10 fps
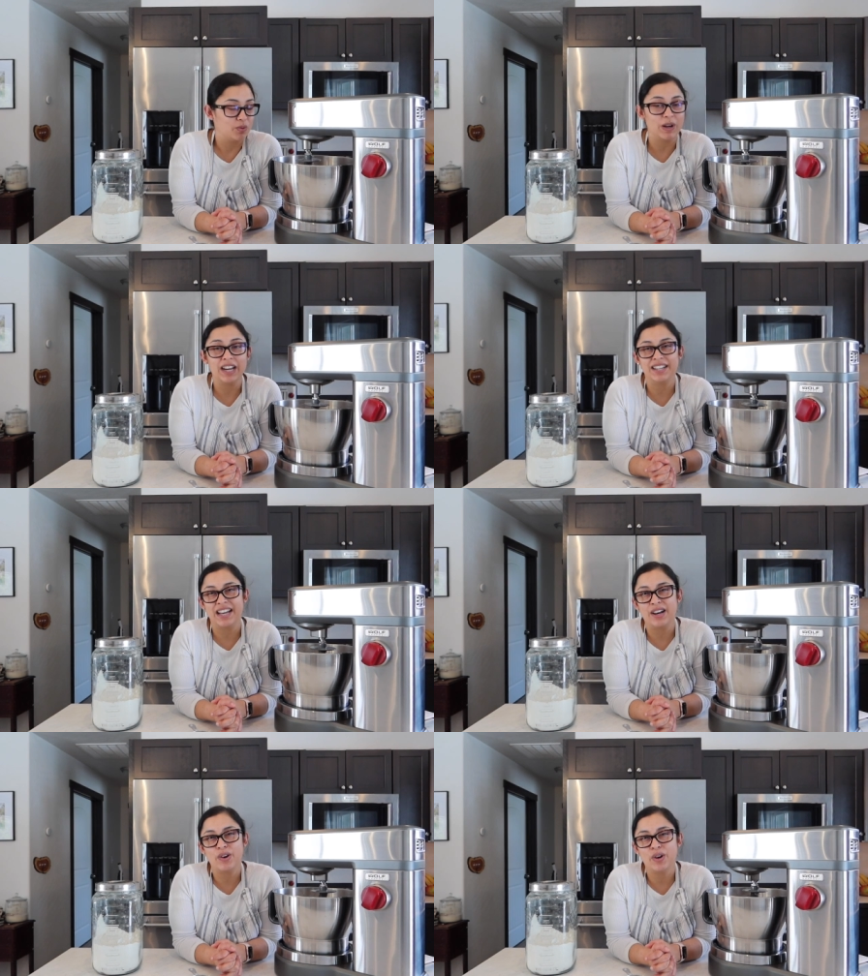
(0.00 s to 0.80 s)
right
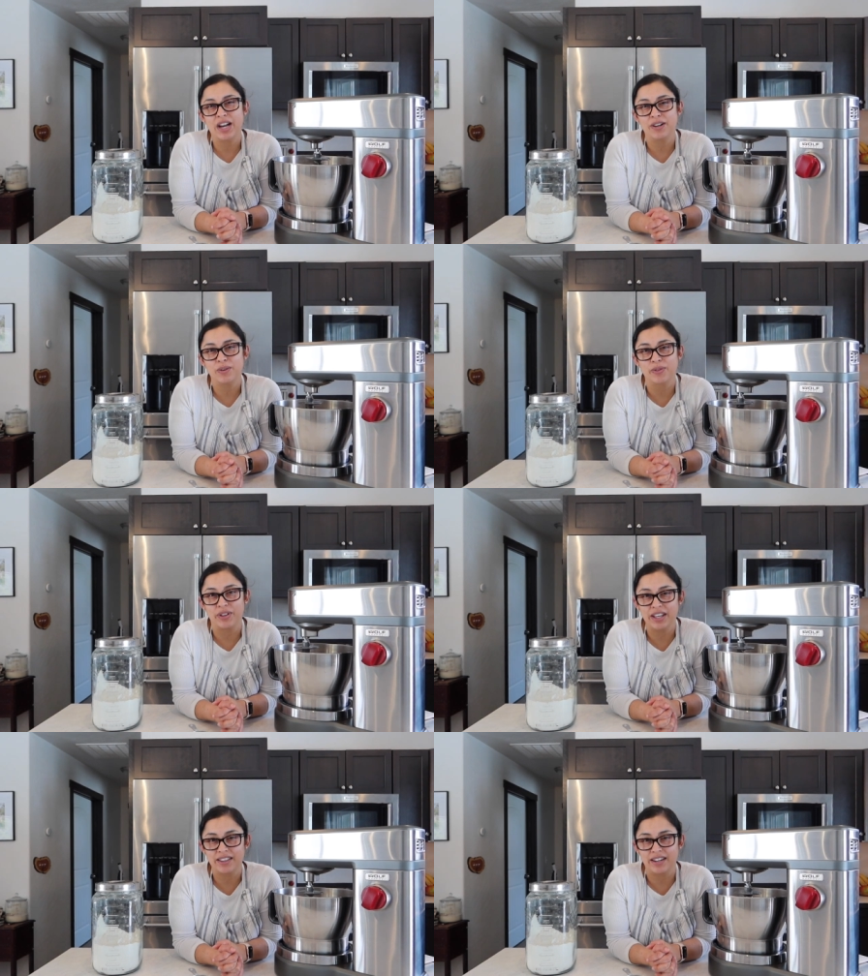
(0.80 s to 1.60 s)
now, I don't
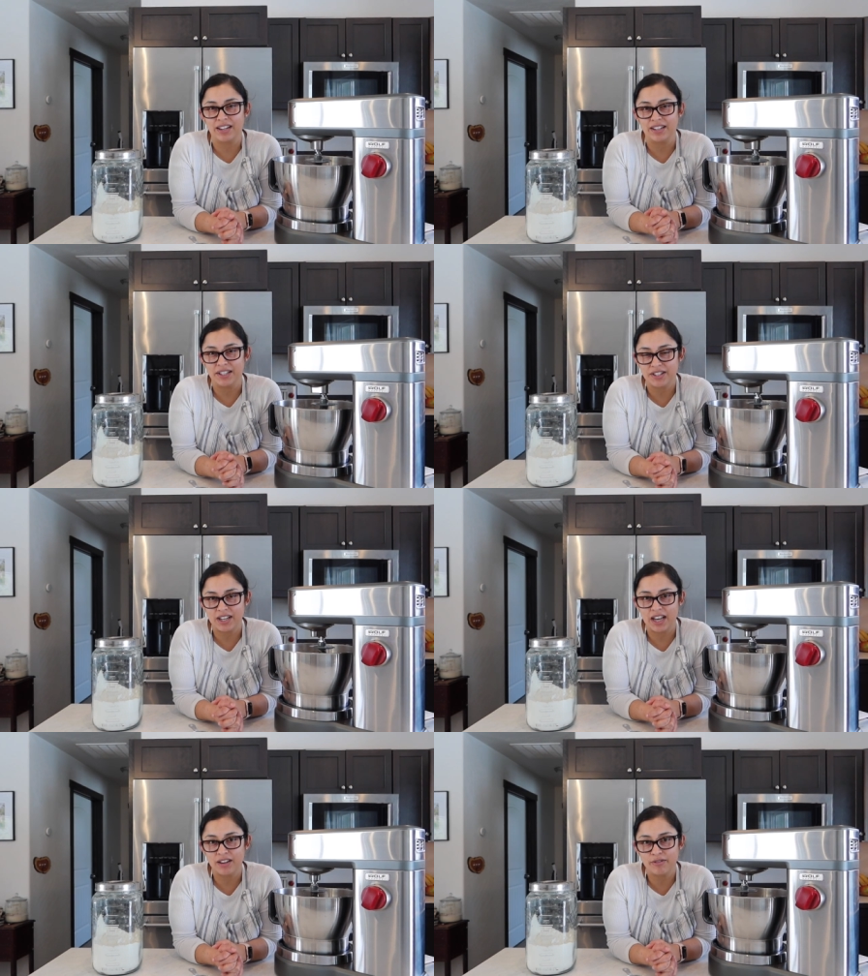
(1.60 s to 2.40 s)
think that I need to
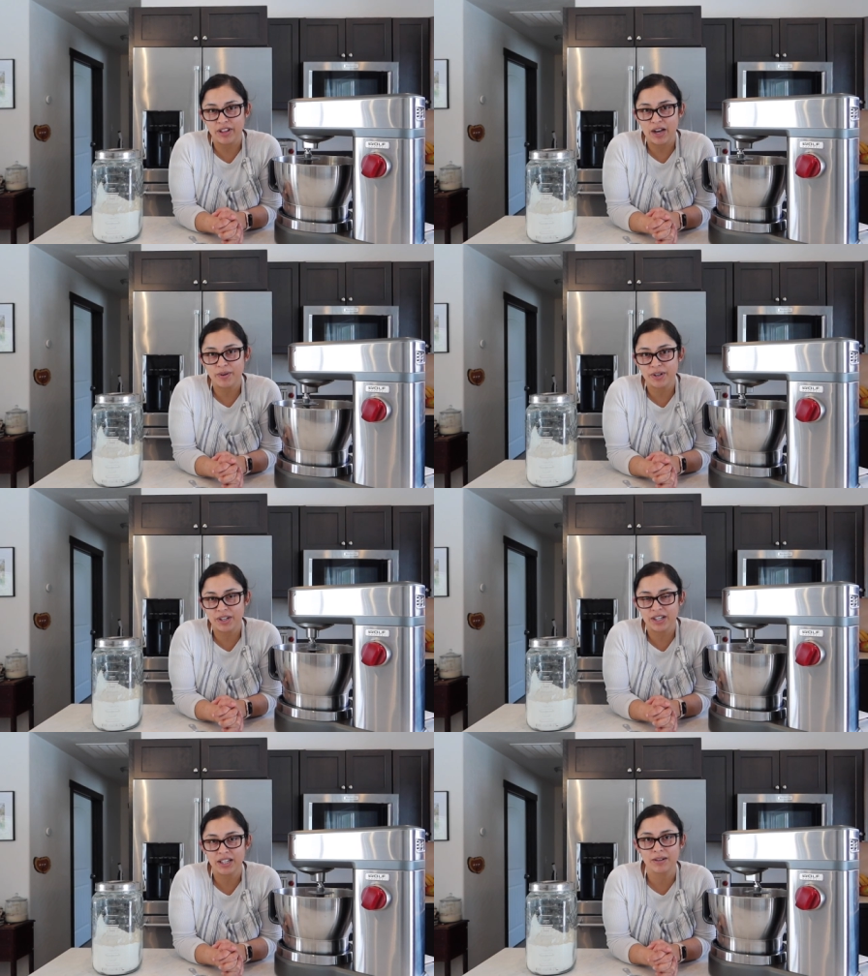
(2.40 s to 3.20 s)
add flour,
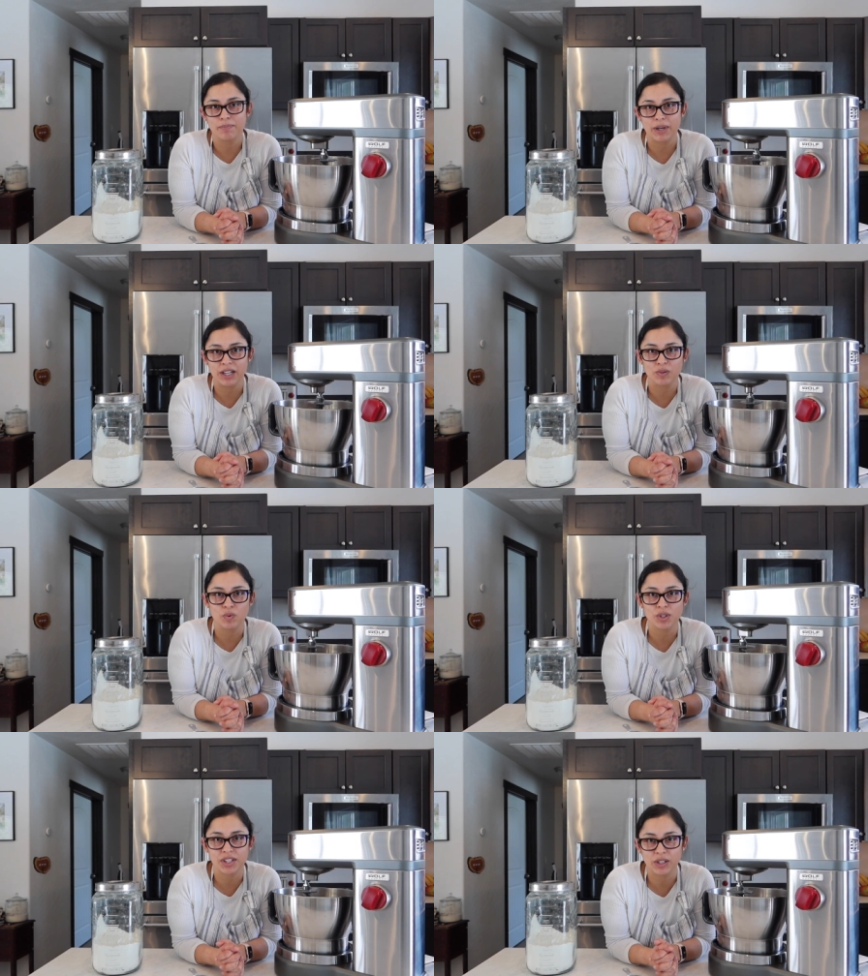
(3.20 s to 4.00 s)
but
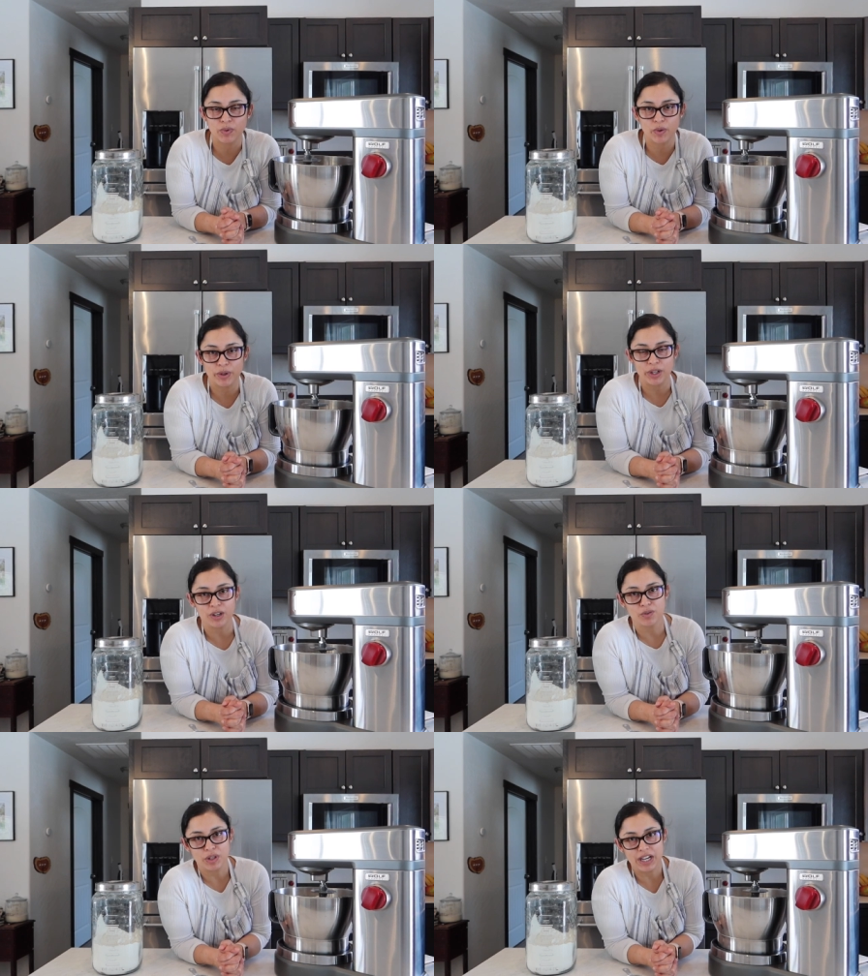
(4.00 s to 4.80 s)
we'll see where we
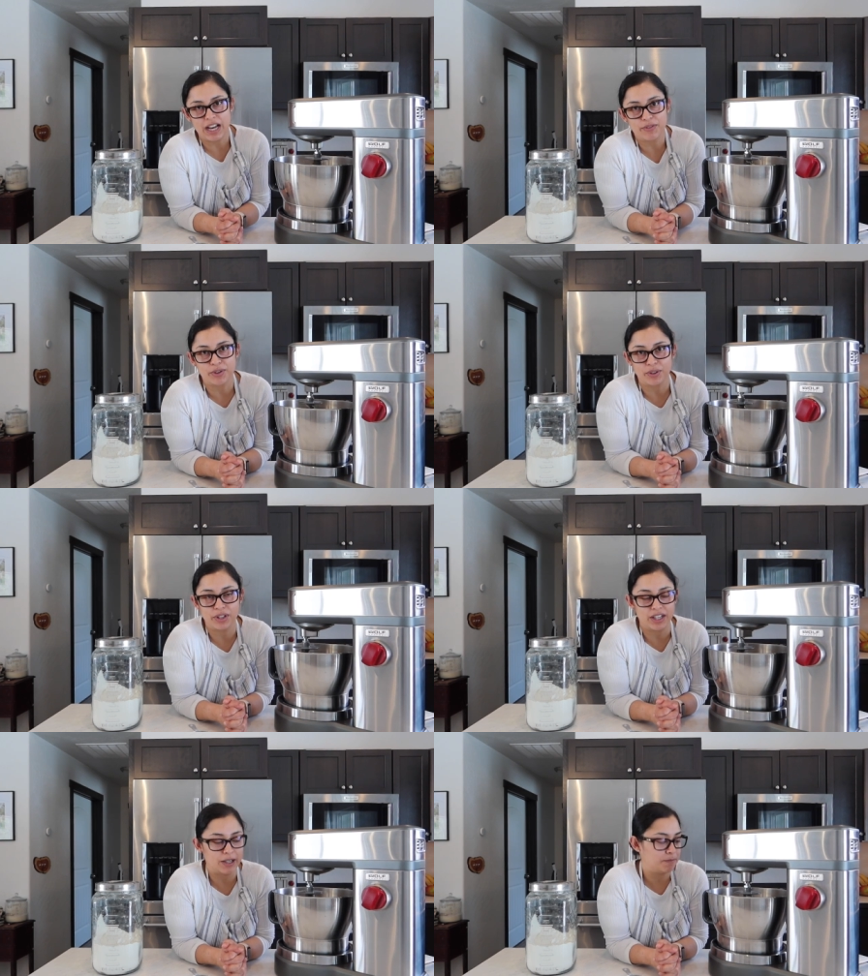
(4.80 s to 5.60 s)
are when after
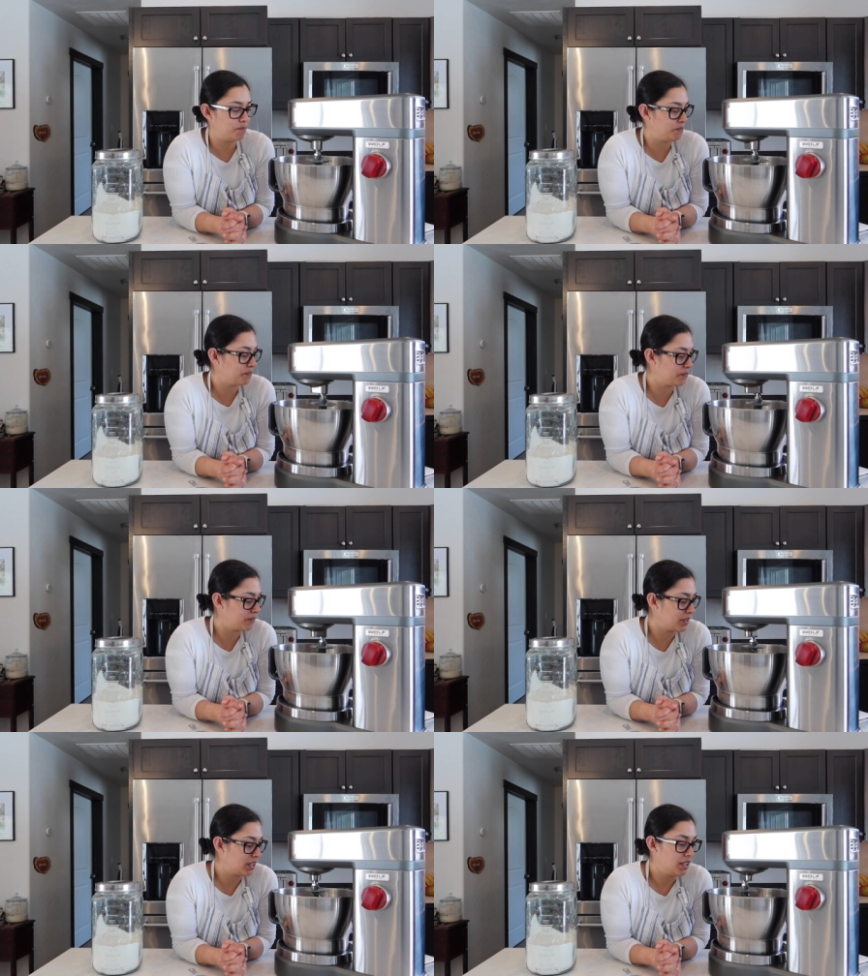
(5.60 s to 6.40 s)

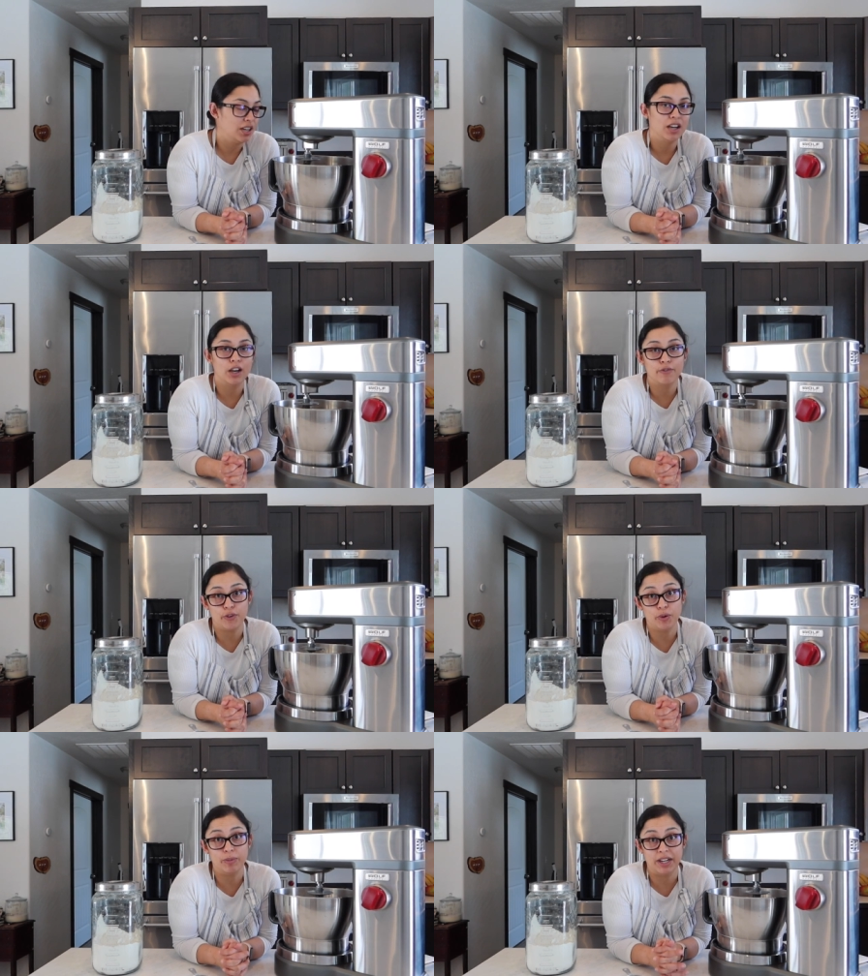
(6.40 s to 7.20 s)
a
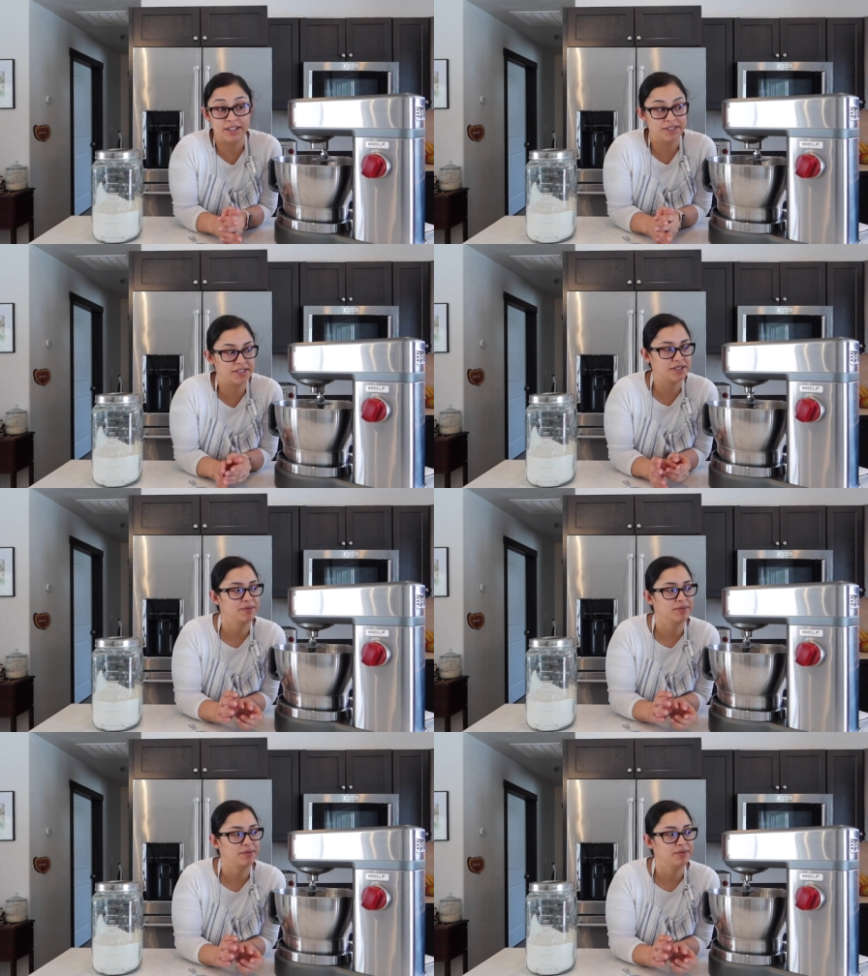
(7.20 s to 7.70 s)
few minutes.